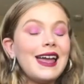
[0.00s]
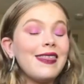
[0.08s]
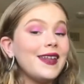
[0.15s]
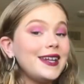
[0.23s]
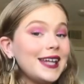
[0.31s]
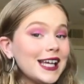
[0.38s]

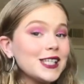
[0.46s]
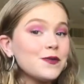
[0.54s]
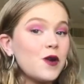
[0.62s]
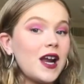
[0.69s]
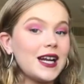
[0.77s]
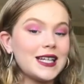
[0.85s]
The next
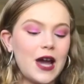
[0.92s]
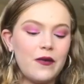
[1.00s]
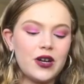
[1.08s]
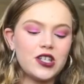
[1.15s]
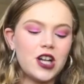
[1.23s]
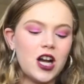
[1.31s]
product I
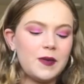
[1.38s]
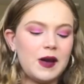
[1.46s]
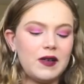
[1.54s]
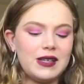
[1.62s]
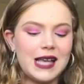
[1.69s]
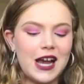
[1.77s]
want to talk
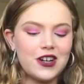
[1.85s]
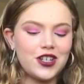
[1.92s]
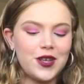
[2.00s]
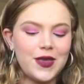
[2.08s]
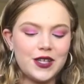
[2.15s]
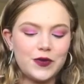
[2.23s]
about is
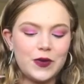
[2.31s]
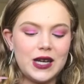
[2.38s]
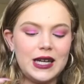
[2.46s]
actually this one.